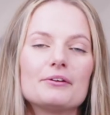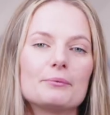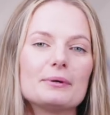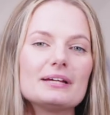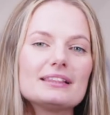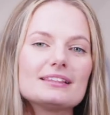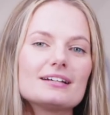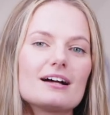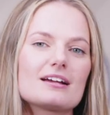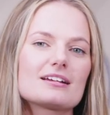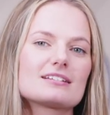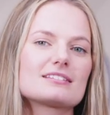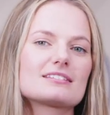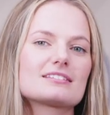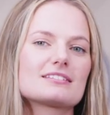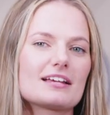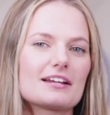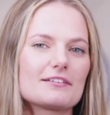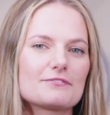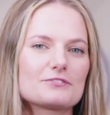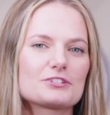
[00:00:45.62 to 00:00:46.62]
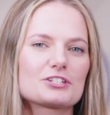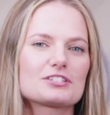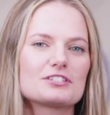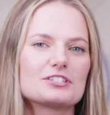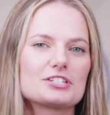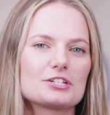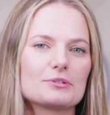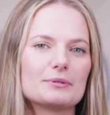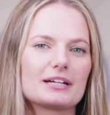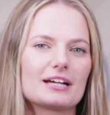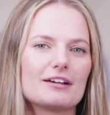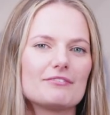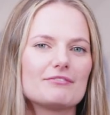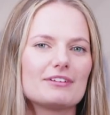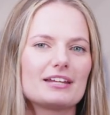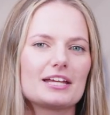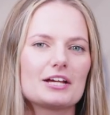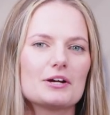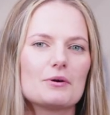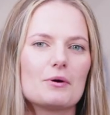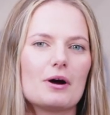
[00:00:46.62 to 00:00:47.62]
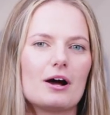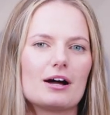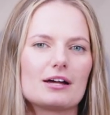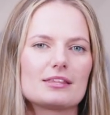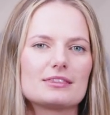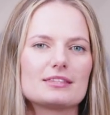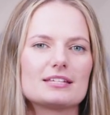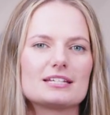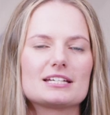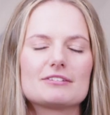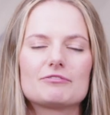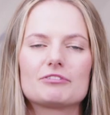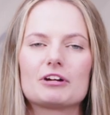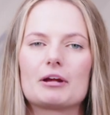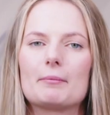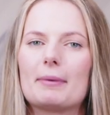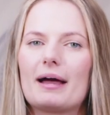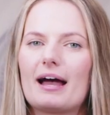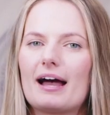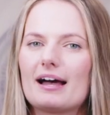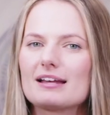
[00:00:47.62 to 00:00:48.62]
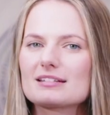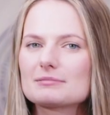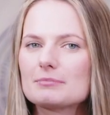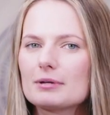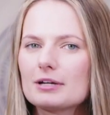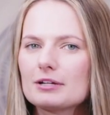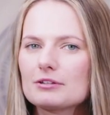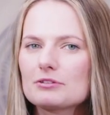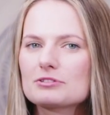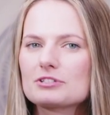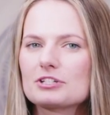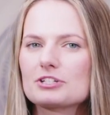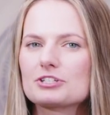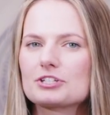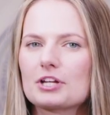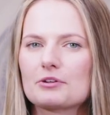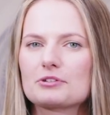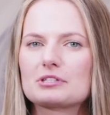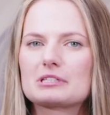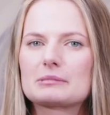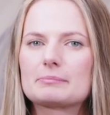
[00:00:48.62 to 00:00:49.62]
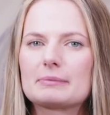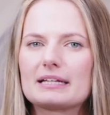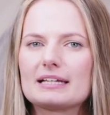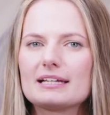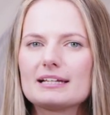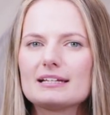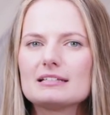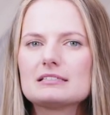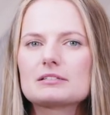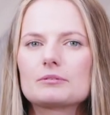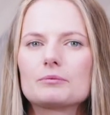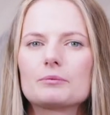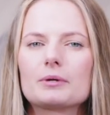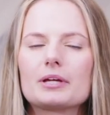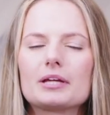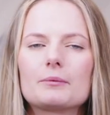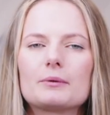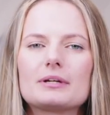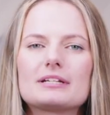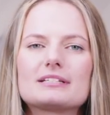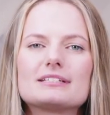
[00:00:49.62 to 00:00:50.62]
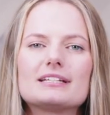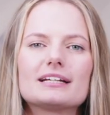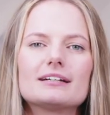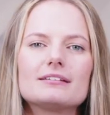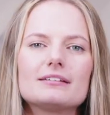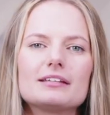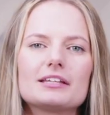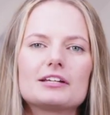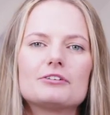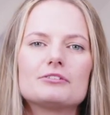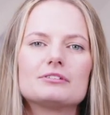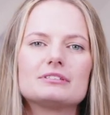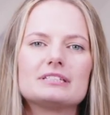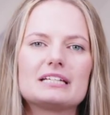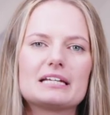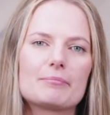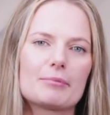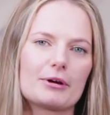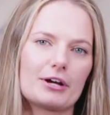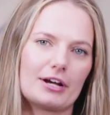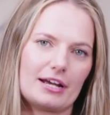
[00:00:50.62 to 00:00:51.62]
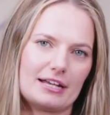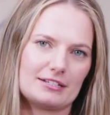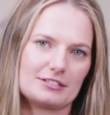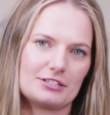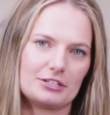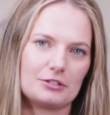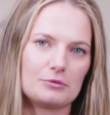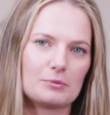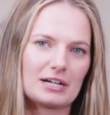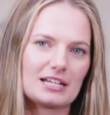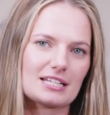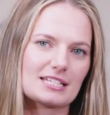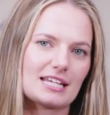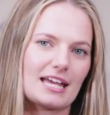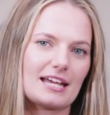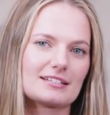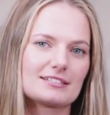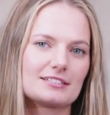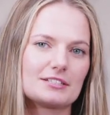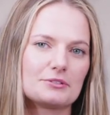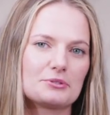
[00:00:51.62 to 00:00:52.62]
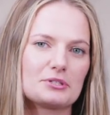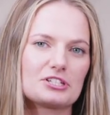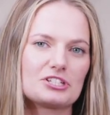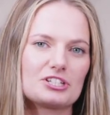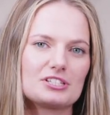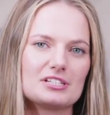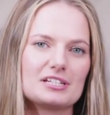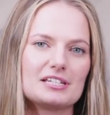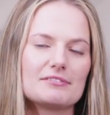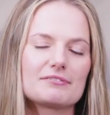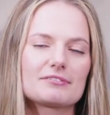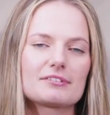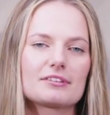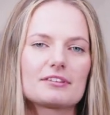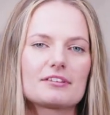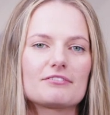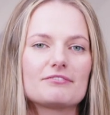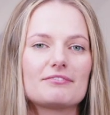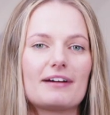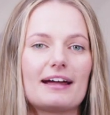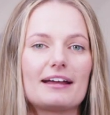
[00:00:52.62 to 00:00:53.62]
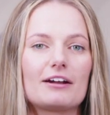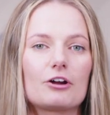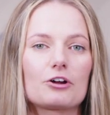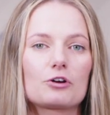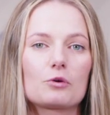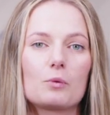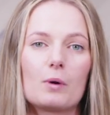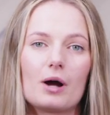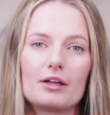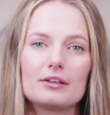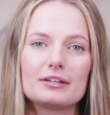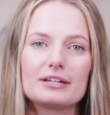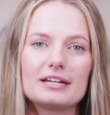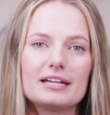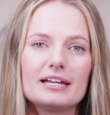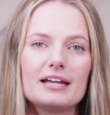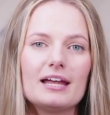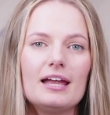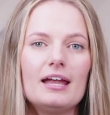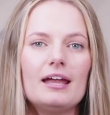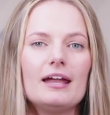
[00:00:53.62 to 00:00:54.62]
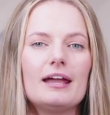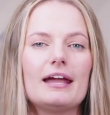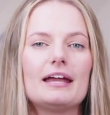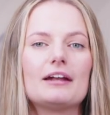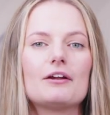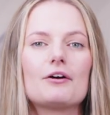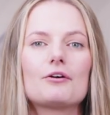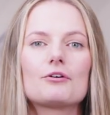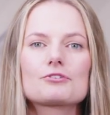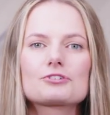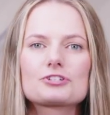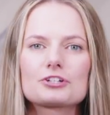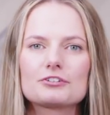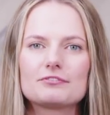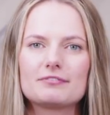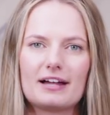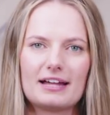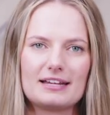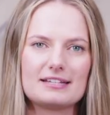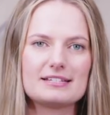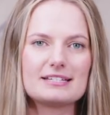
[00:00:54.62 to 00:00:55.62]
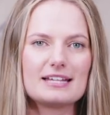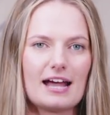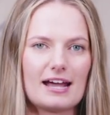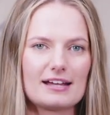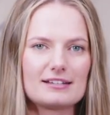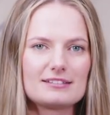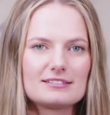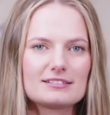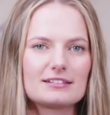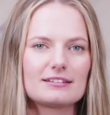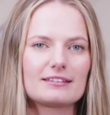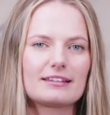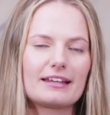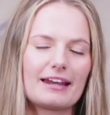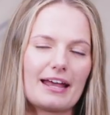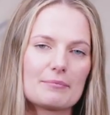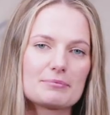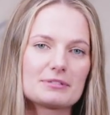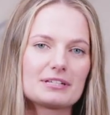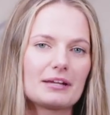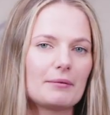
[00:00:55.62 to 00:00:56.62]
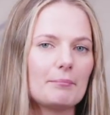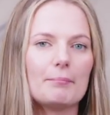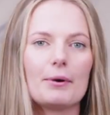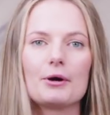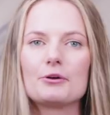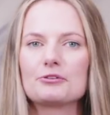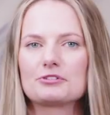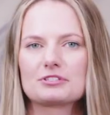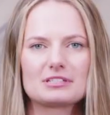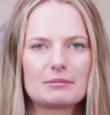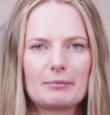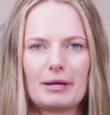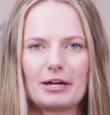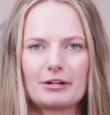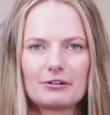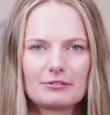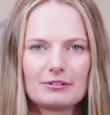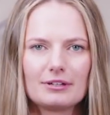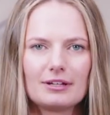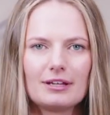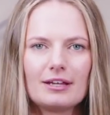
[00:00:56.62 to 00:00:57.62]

We thought instead of just doing a video on the different pass modes to show speeds, we would dig a little deeper into what it takes to achieve the fine art quality and ultra fine text that Epson boasts about.